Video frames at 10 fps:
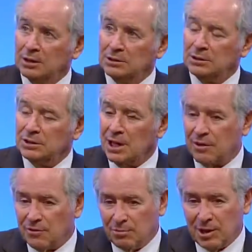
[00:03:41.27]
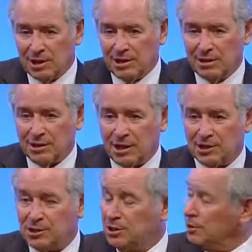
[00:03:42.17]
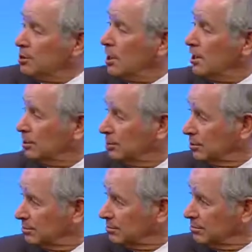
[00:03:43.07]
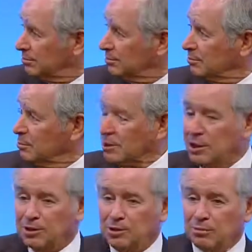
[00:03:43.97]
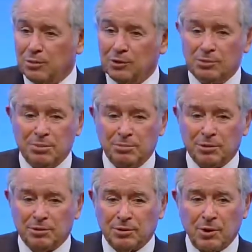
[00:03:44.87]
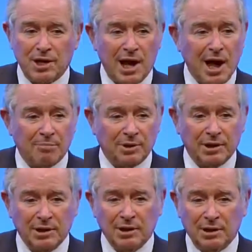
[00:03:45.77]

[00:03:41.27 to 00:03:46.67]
Not everybody likes to change what they do. Most people are quite happy